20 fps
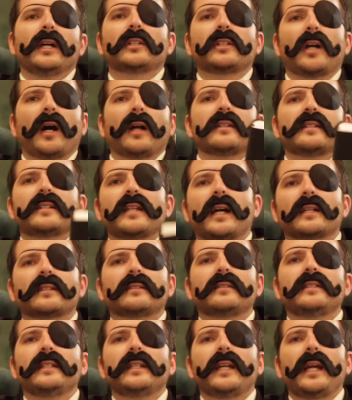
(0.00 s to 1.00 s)

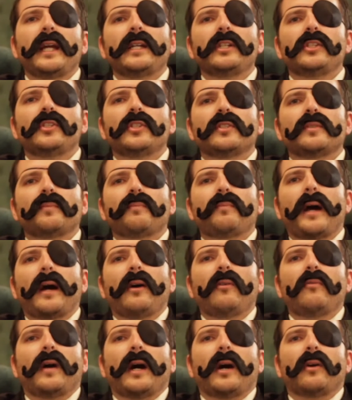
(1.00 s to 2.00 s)
contacting Agent
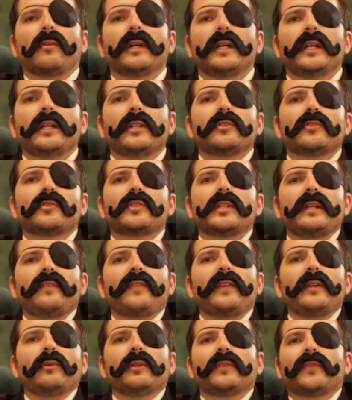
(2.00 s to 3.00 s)
Bow Wow to see if
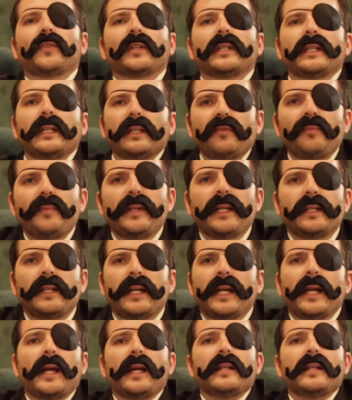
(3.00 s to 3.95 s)
he would forgive me and,